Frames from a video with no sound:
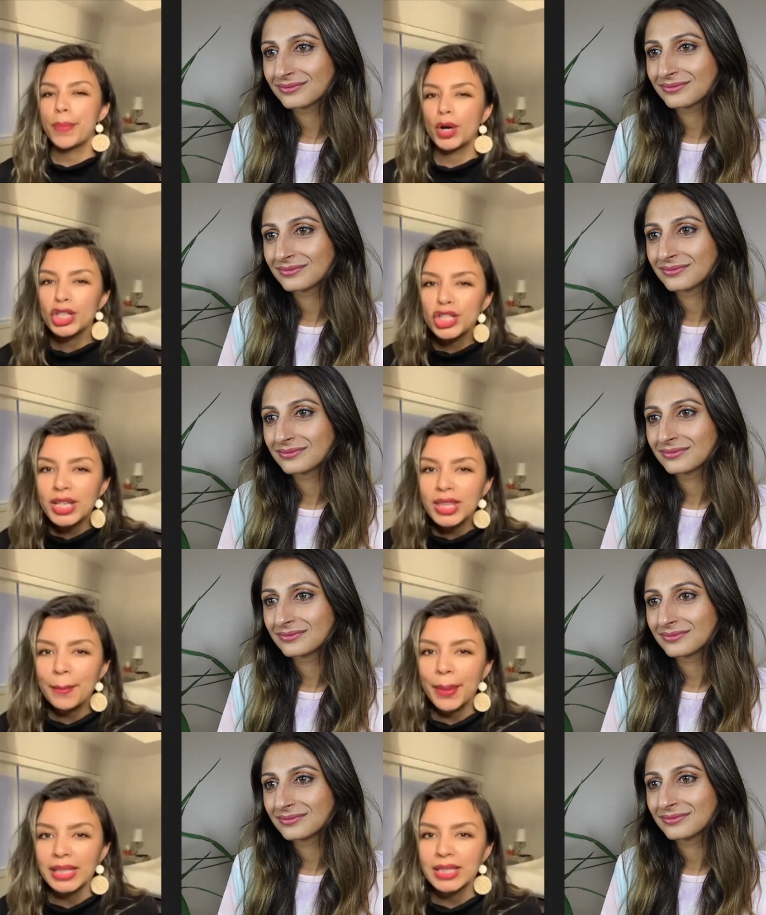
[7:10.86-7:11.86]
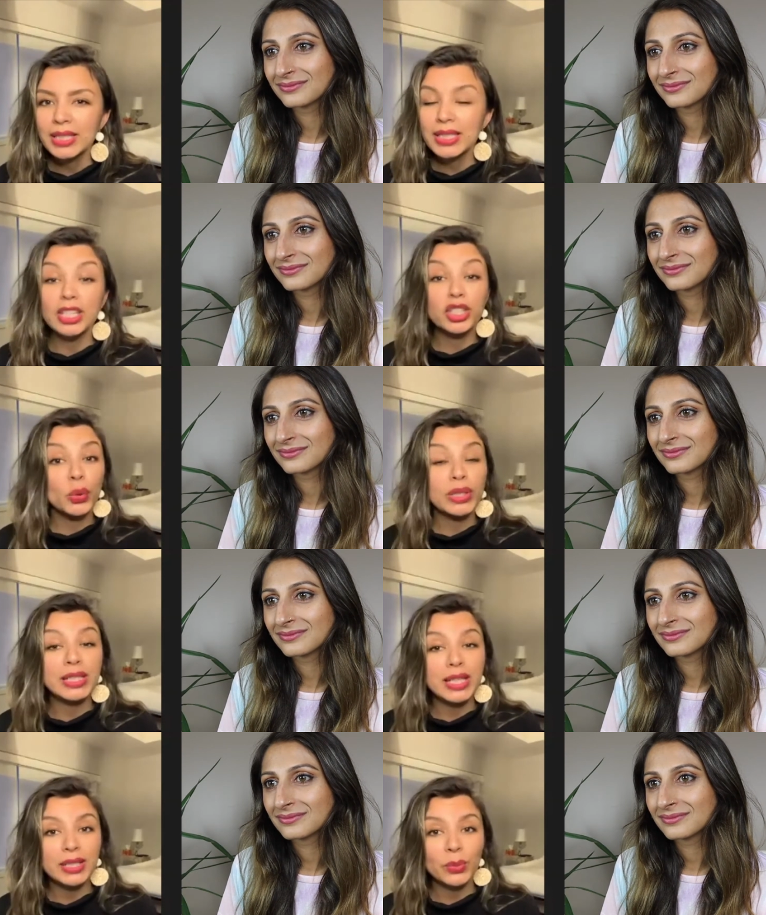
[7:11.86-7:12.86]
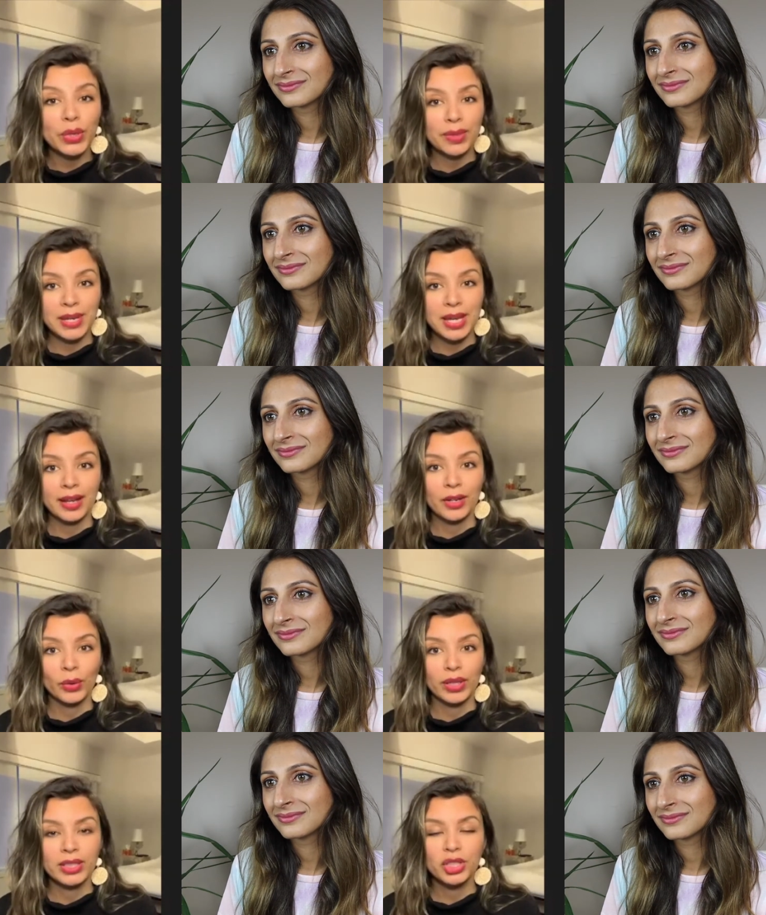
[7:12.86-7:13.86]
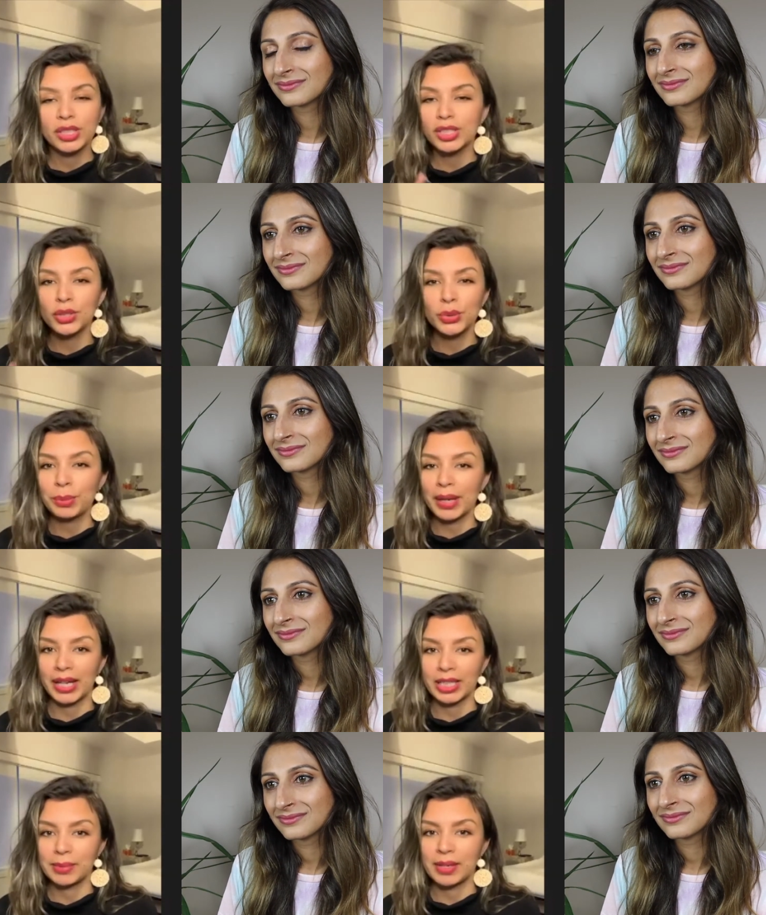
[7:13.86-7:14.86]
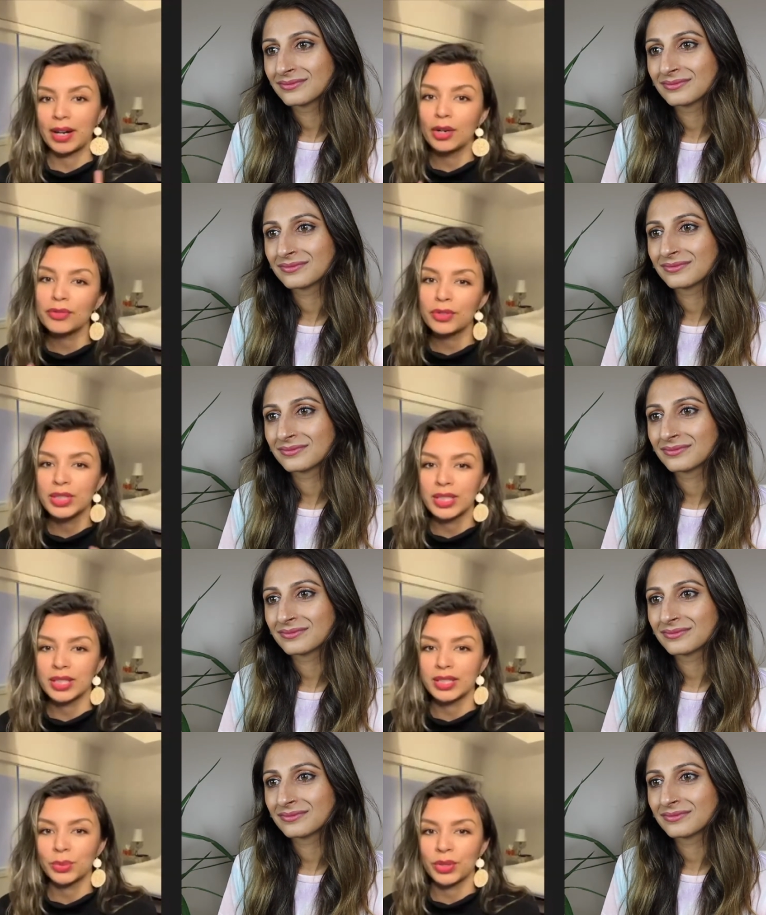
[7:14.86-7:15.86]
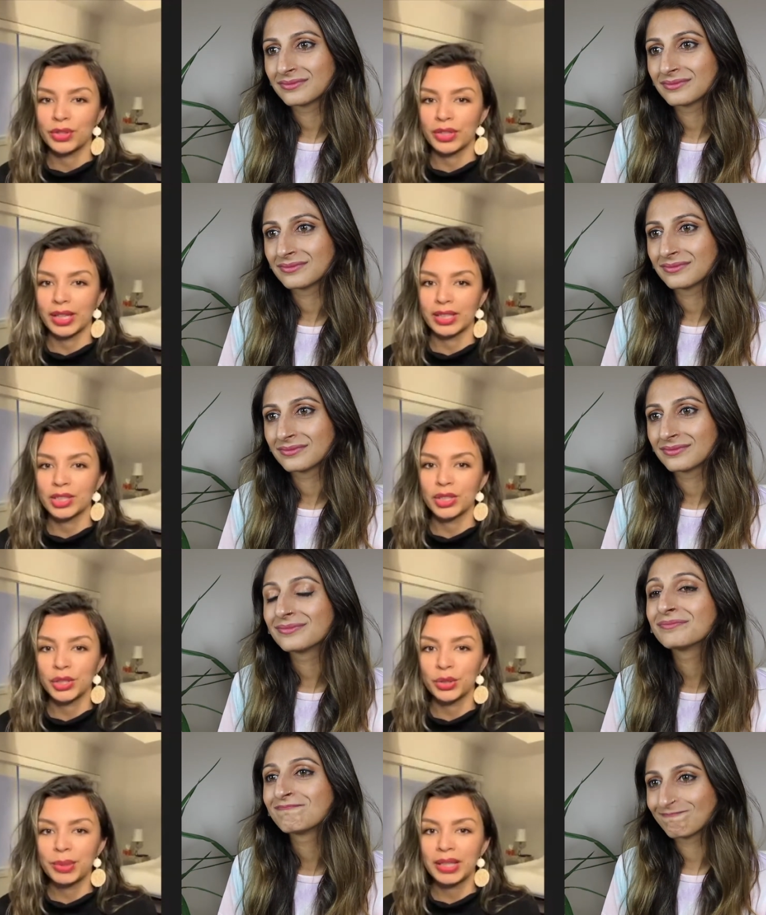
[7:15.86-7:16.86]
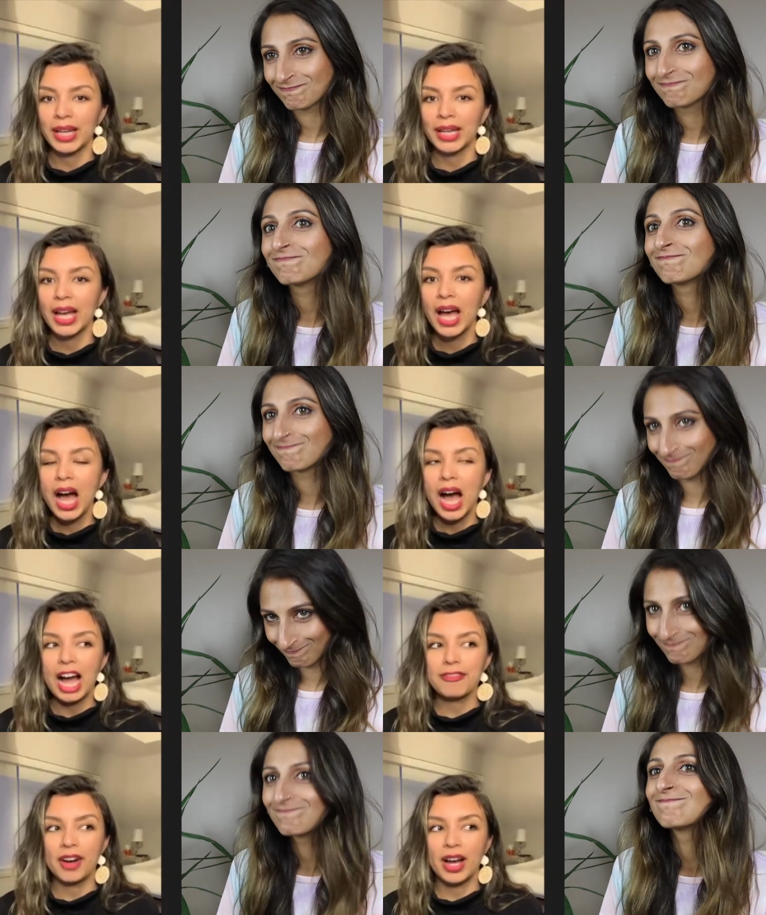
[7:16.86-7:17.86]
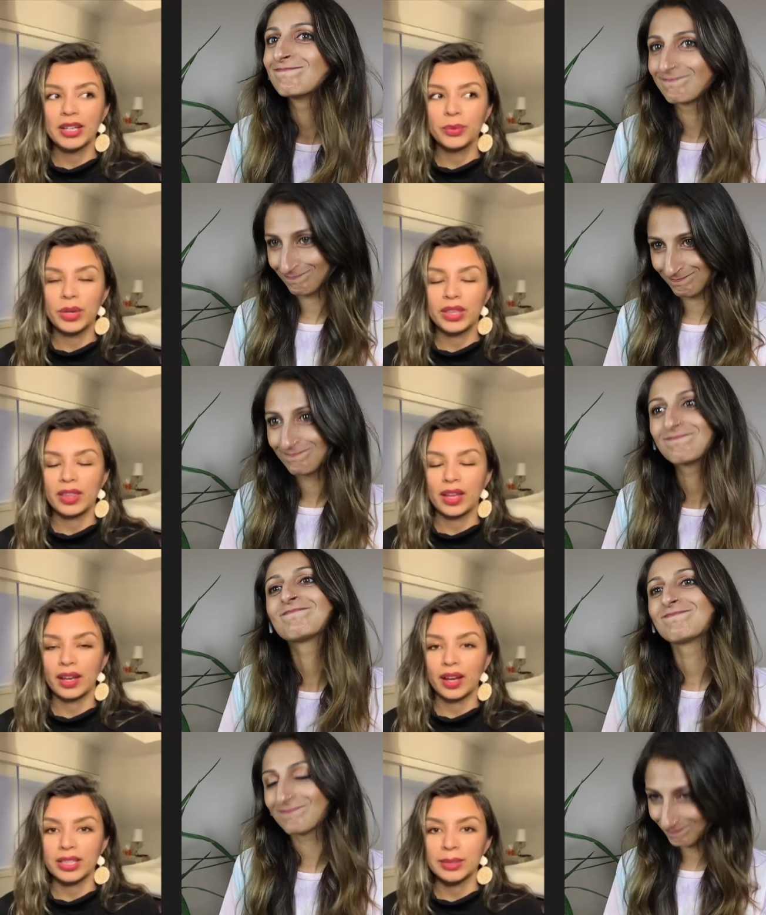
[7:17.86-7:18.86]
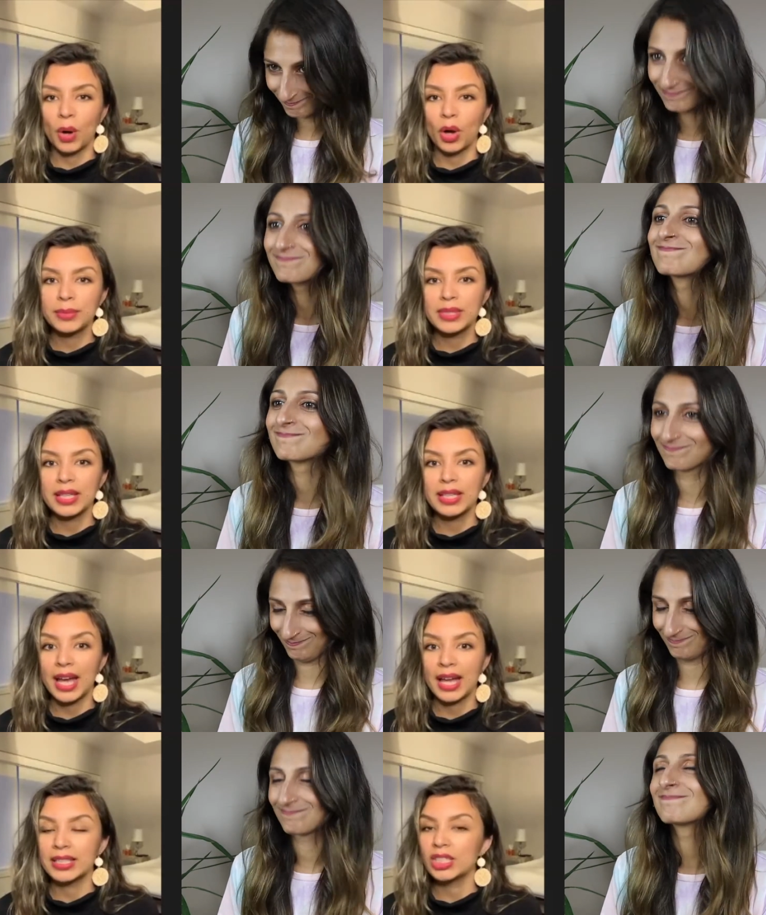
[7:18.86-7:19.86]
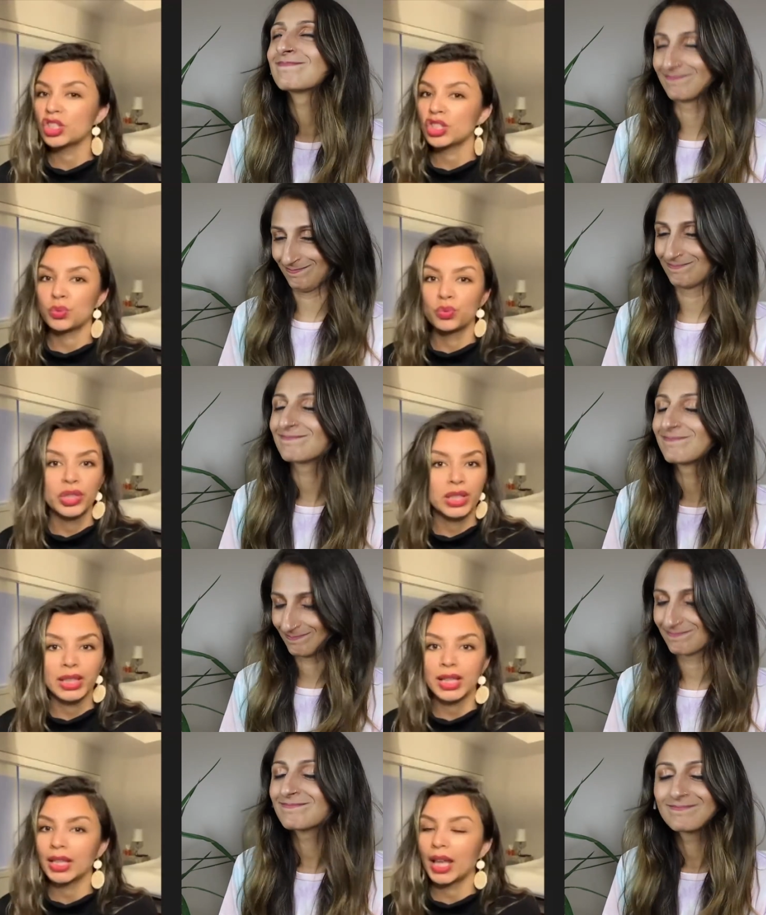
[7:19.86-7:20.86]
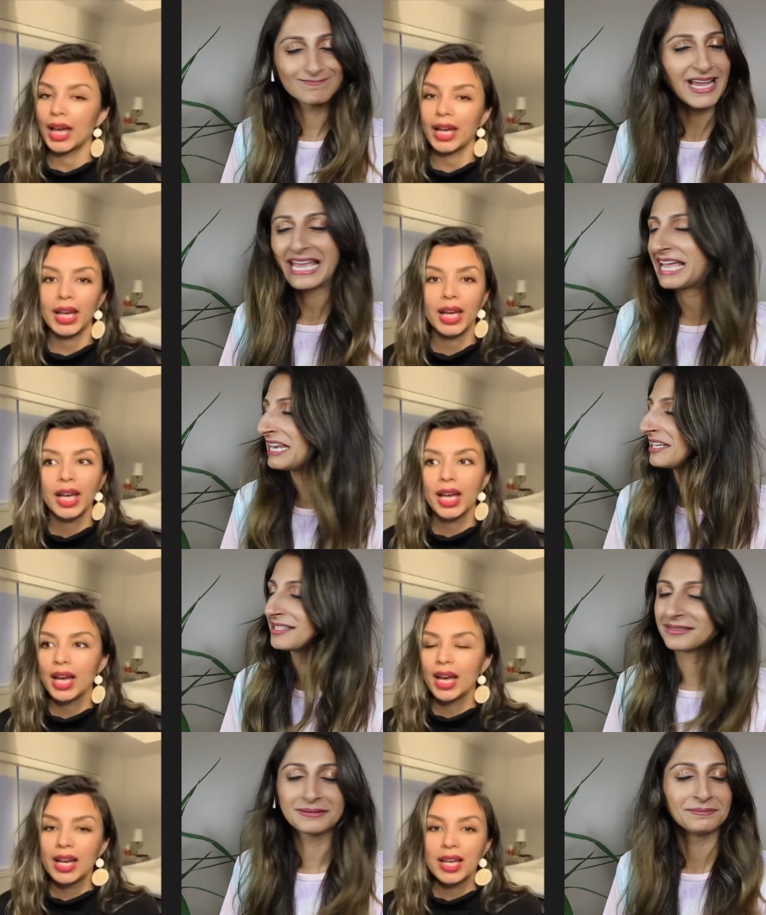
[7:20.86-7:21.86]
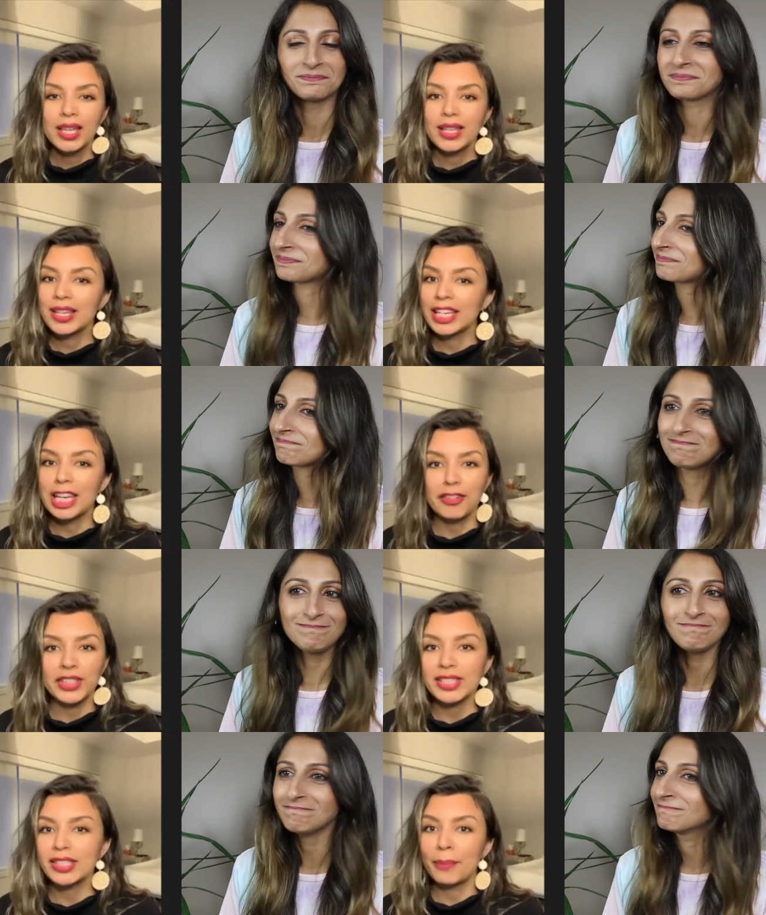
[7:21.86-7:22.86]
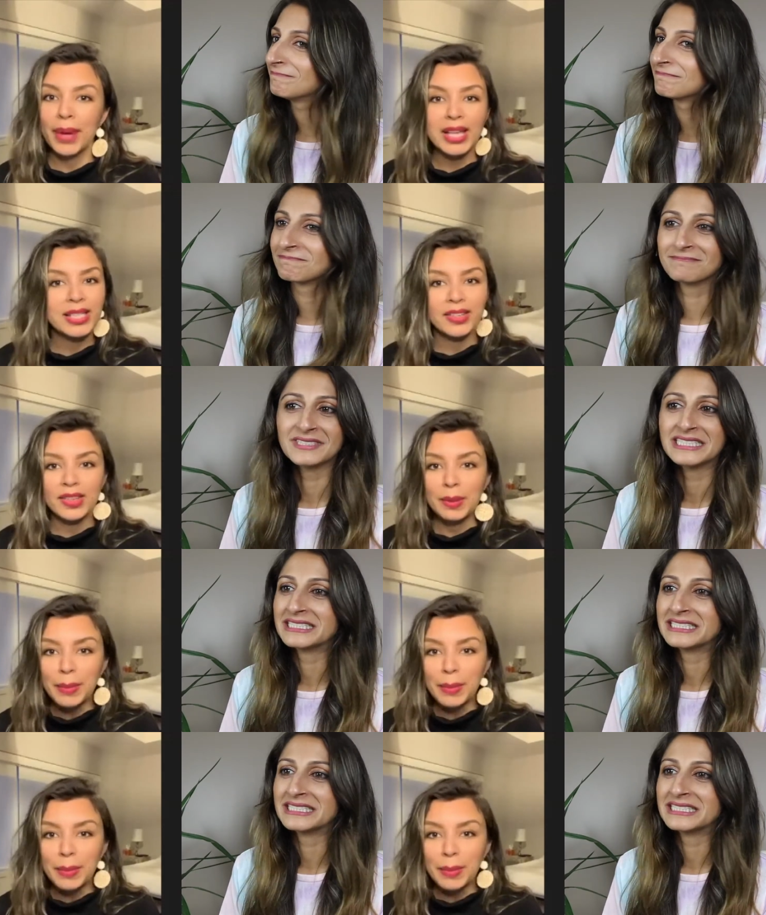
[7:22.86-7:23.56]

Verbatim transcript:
Speaker 1: pushing the buttons and she only does it with me i notice she doesn't do it with my husband i don't know if you see this with your kids too but like i find with like us moms they tend to just really like give us the best of the